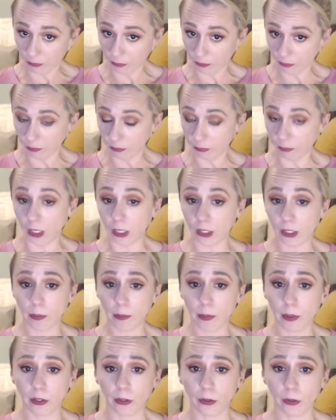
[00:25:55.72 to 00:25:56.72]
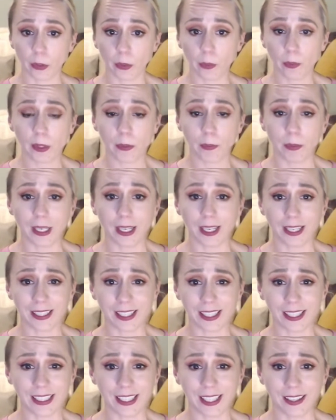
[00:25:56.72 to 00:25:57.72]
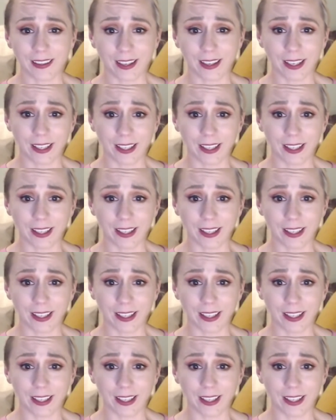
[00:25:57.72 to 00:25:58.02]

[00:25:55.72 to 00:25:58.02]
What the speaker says: multiple groups because I say it like it